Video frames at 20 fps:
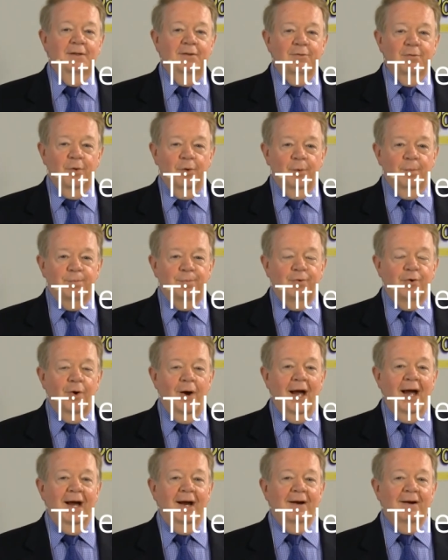through
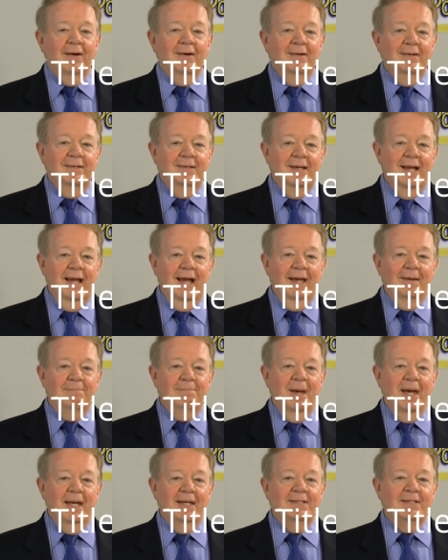prayer and
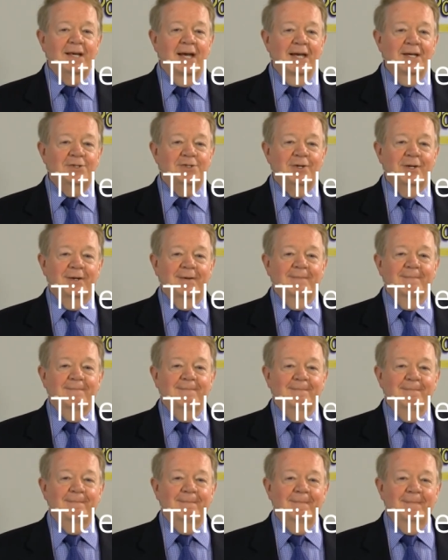meditation.
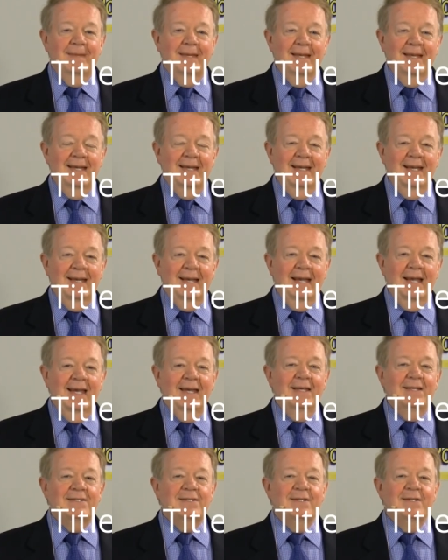
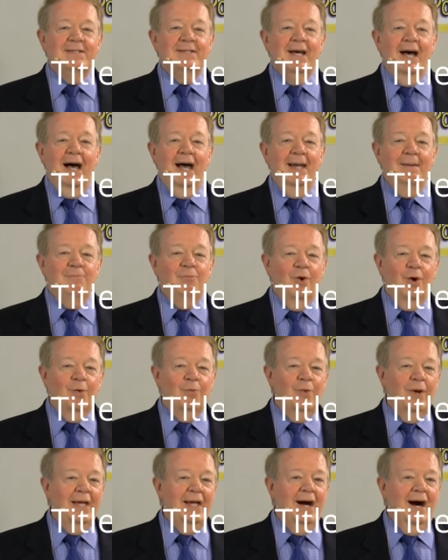It is a time where
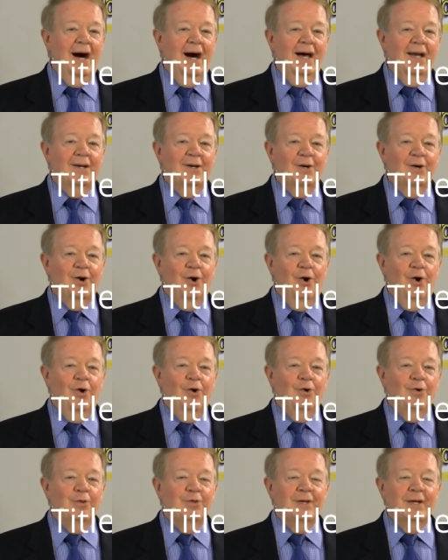we honor
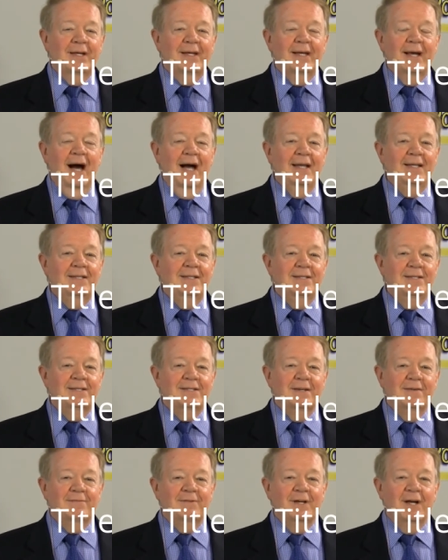all the
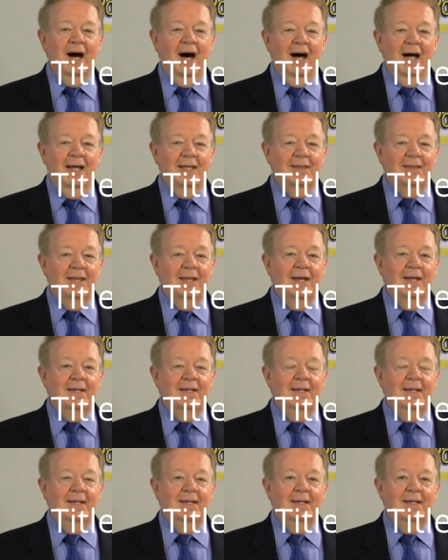guidance of God
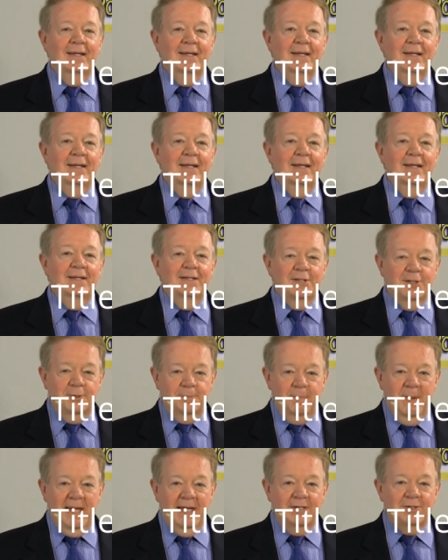that
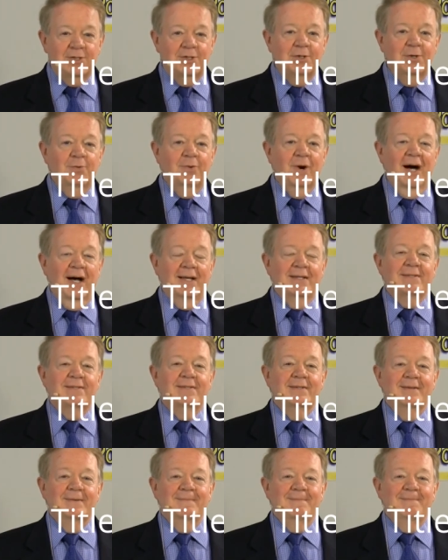speaks to us.